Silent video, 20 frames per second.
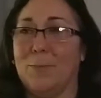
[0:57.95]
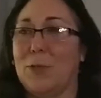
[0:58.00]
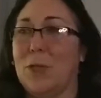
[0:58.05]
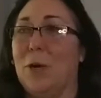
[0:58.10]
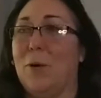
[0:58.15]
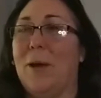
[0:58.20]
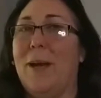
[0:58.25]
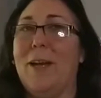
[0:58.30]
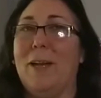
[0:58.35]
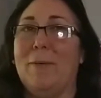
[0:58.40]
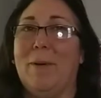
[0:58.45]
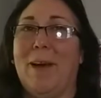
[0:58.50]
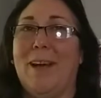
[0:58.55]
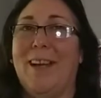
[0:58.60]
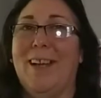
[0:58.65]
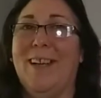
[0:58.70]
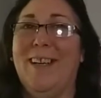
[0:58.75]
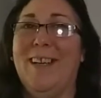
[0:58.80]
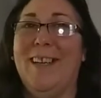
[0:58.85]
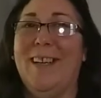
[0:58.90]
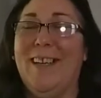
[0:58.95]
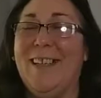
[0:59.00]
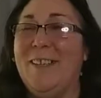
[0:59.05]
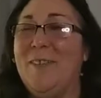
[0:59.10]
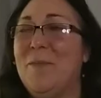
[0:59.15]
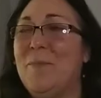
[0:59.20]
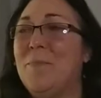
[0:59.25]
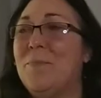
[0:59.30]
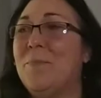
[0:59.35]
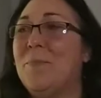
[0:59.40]
So anyway,
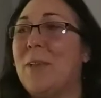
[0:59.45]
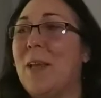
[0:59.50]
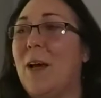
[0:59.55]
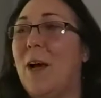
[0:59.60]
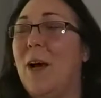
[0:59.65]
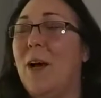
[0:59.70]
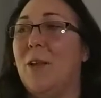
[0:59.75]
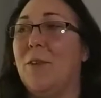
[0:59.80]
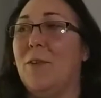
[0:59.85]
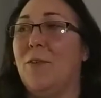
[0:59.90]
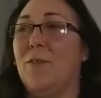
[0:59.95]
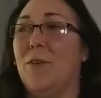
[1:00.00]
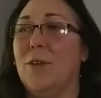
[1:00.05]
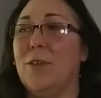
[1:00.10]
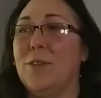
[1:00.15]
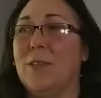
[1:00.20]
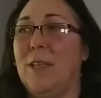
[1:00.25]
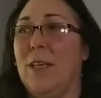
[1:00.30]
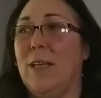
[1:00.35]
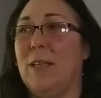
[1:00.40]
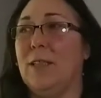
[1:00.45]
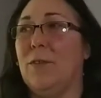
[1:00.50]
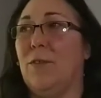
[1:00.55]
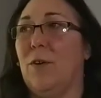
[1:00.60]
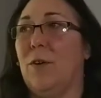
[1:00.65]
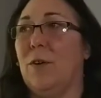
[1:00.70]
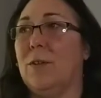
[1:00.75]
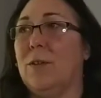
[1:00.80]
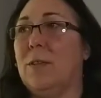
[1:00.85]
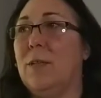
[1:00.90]
the first things
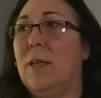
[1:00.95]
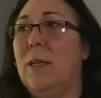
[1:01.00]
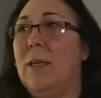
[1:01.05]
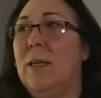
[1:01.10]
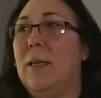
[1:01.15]
first.